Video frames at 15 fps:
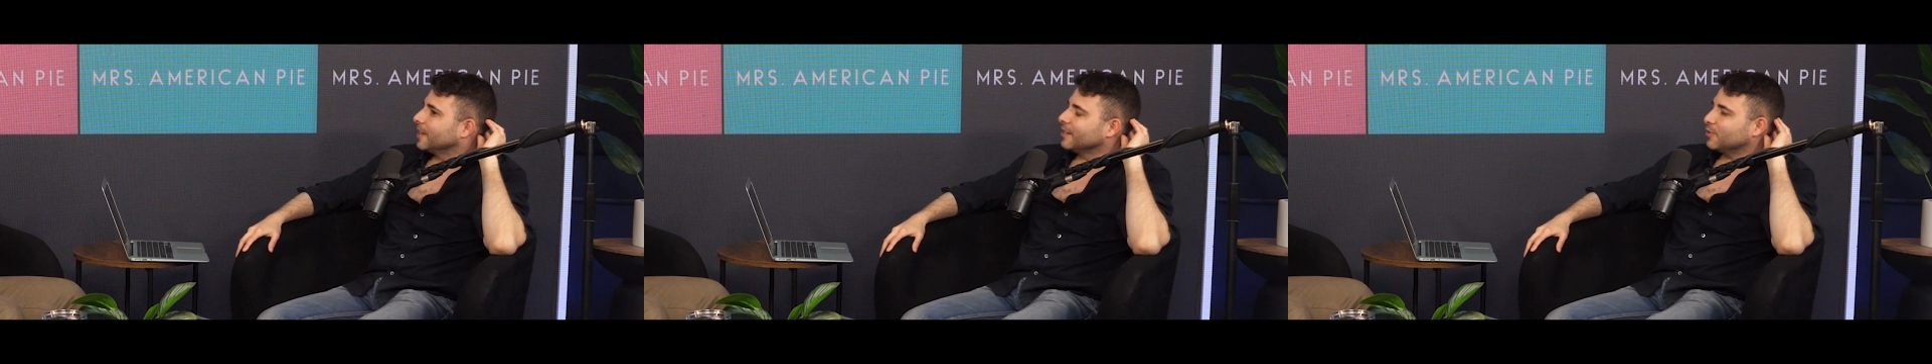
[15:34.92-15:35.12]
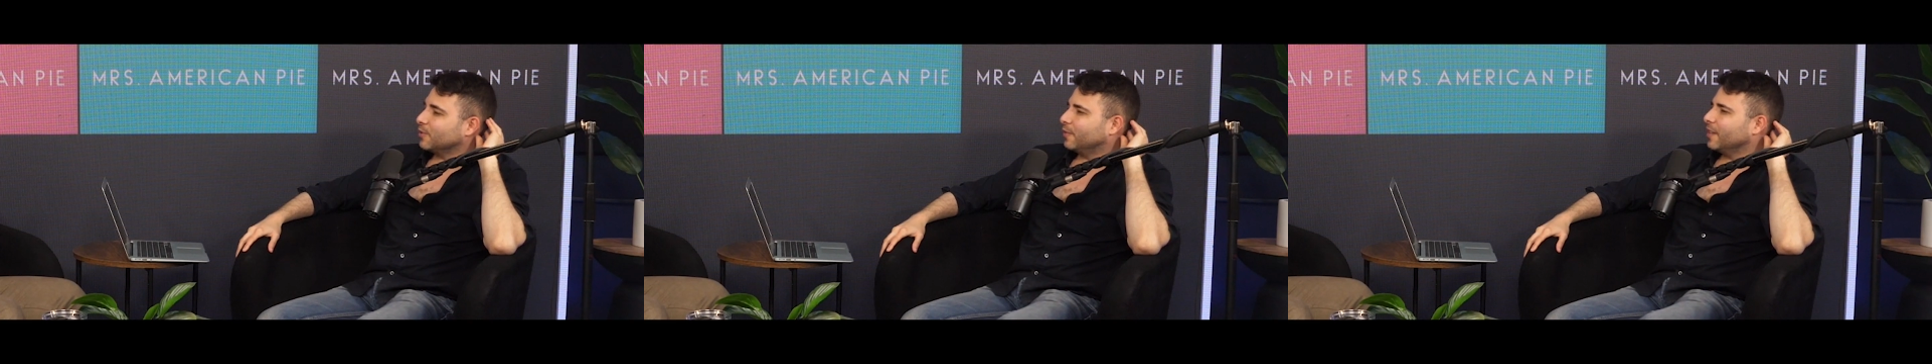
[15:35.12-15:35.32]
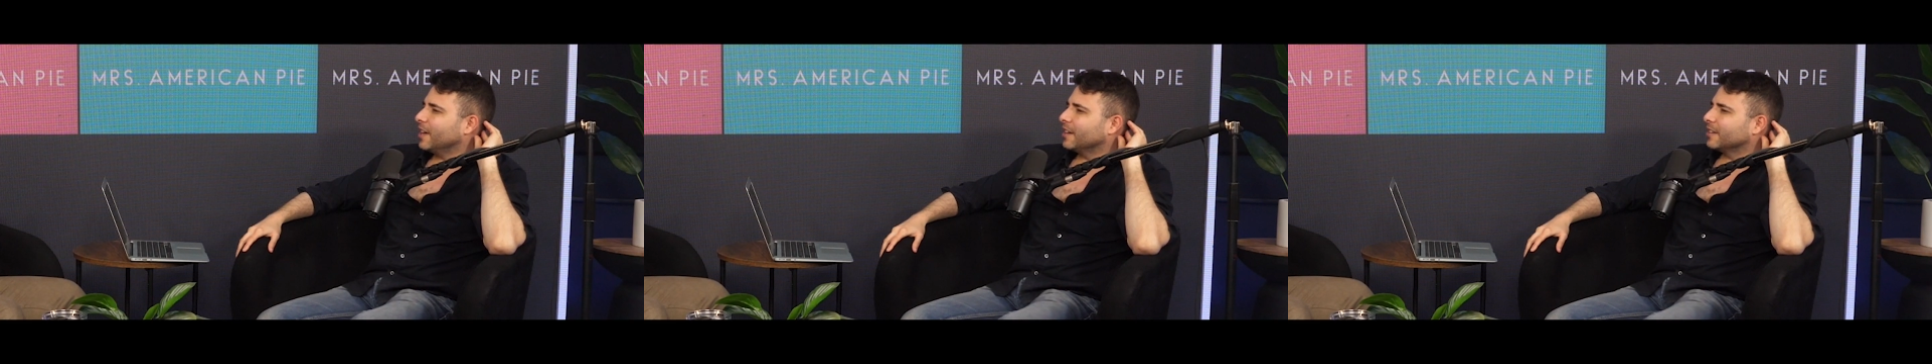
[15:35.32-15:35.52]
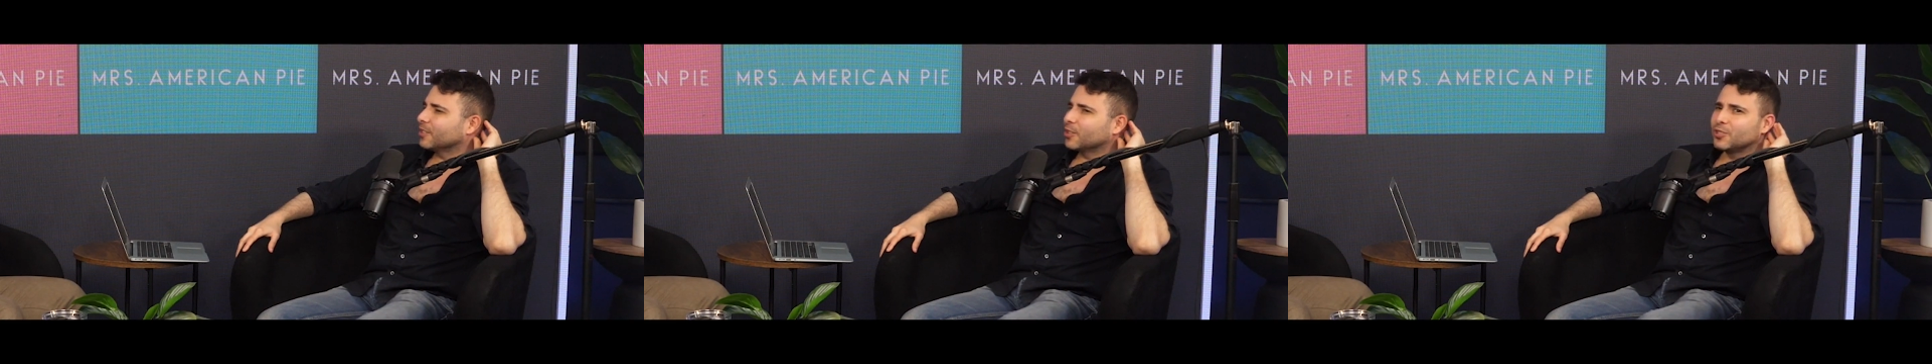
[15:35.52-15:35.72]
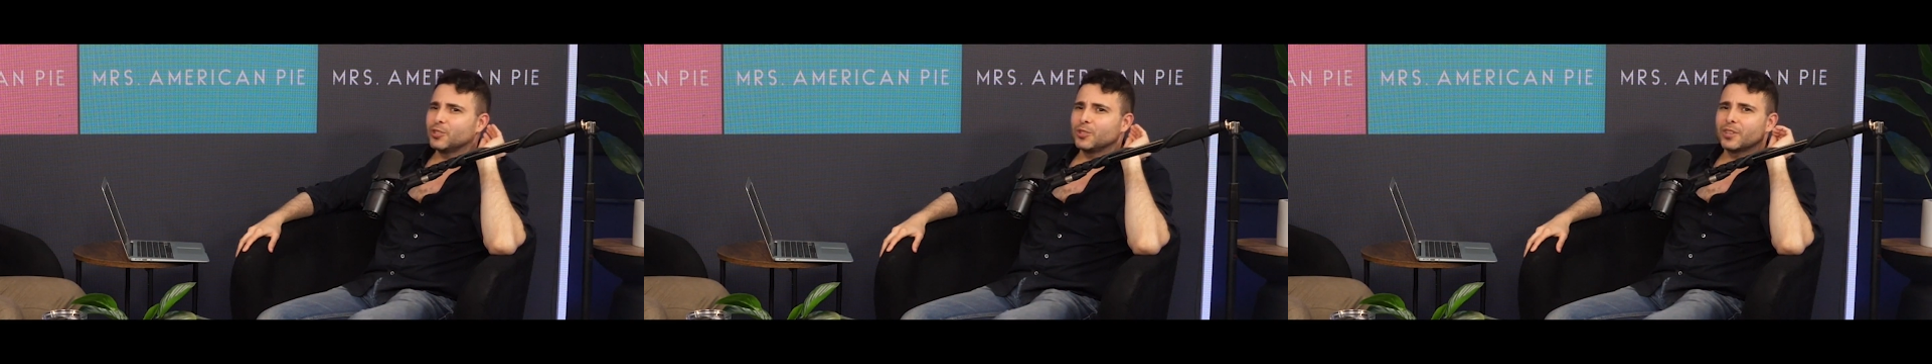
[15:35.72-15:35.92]
And it's fun
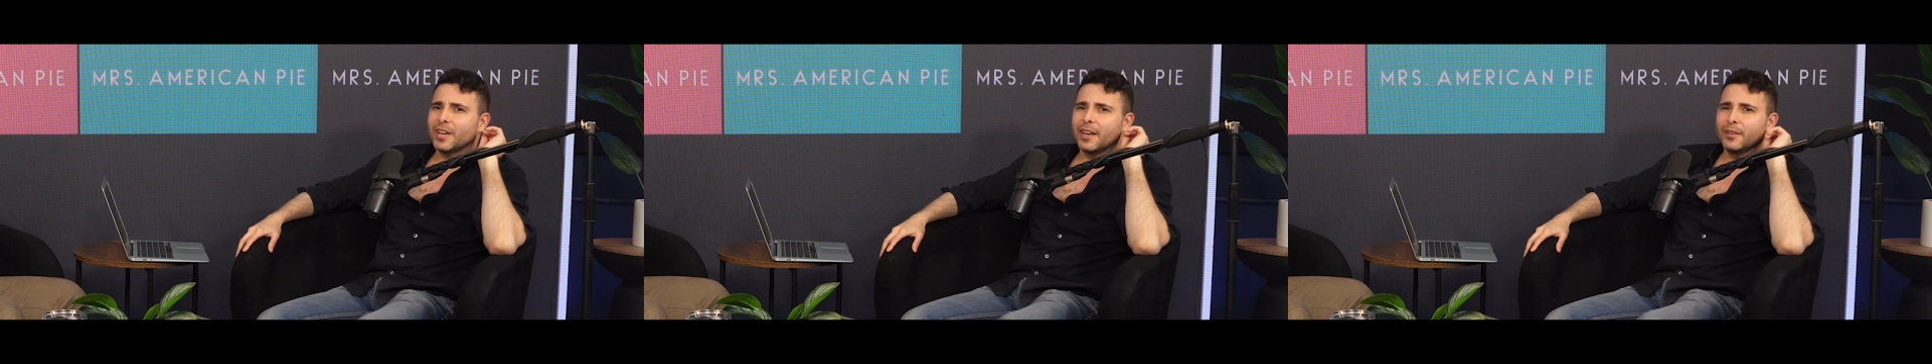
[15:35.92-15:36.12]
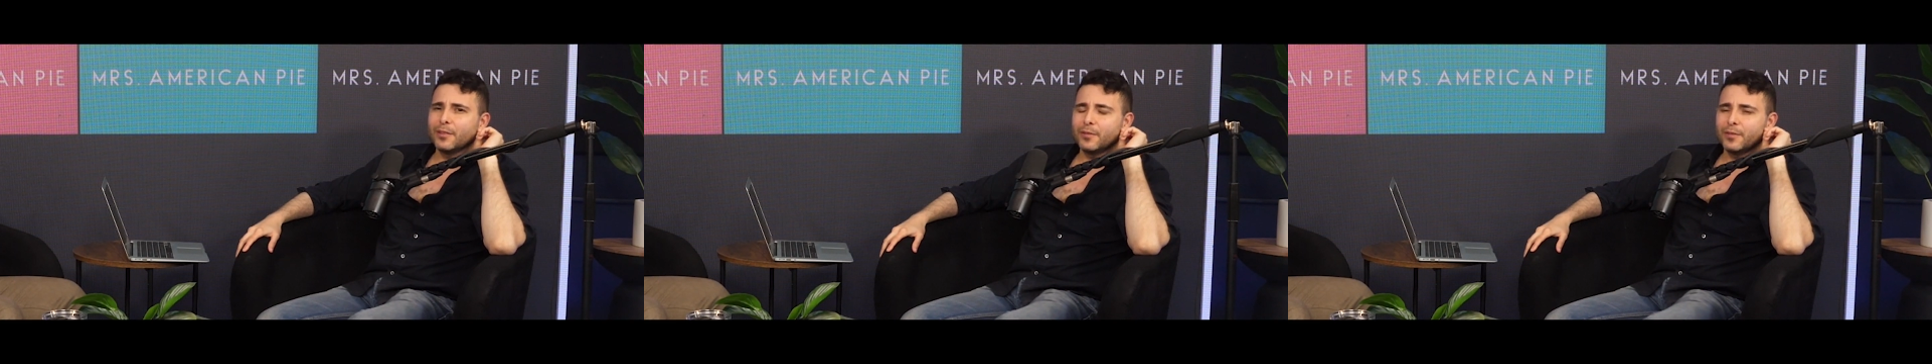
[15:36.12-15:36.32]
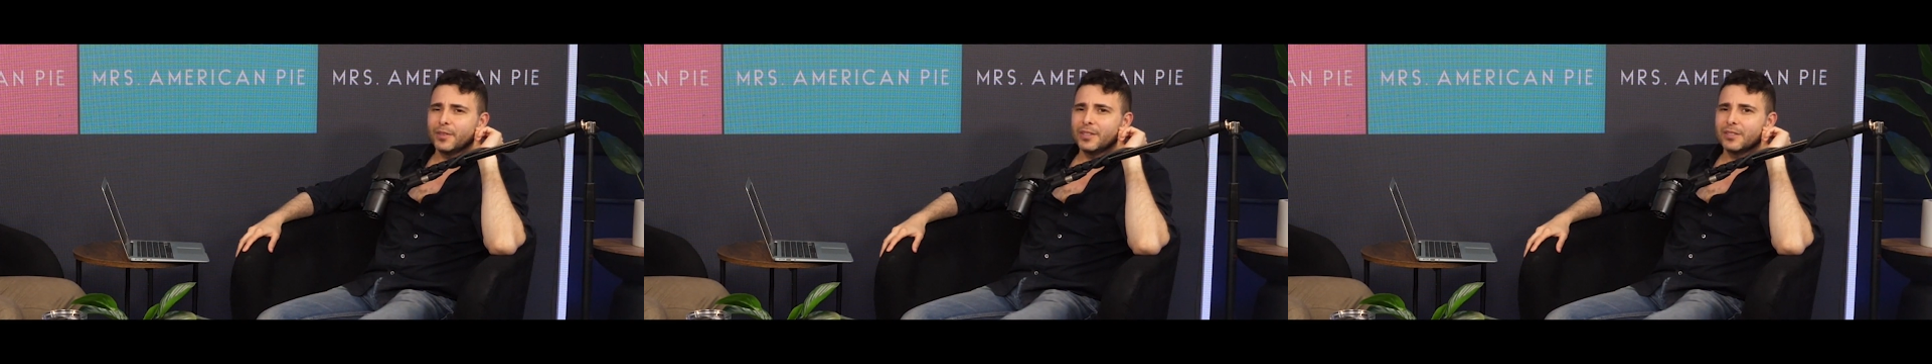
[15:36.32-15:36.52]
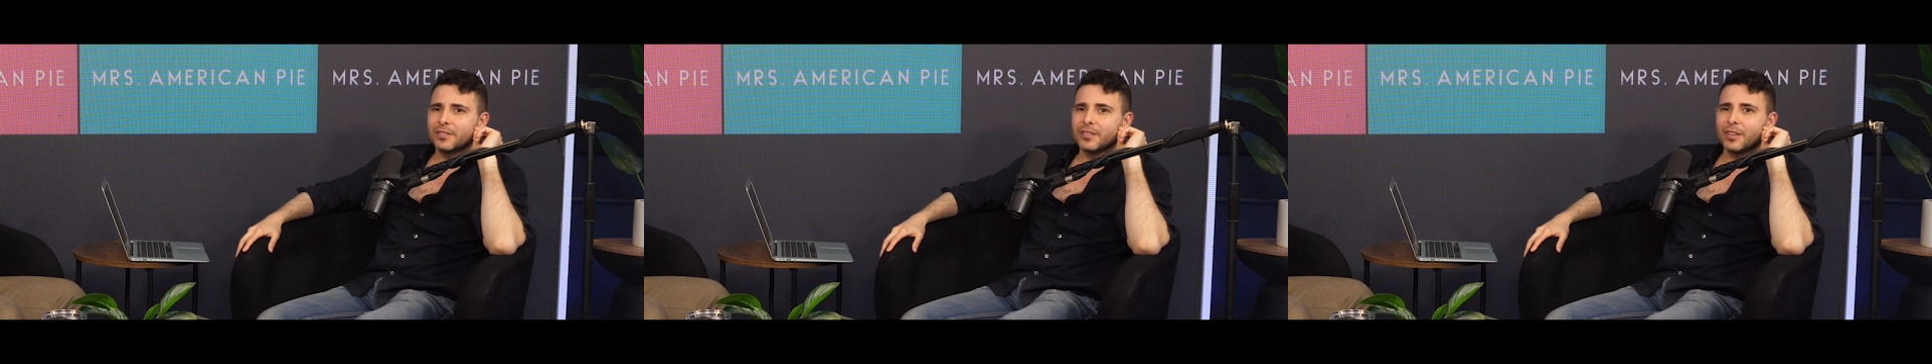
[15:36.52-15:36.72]
because it's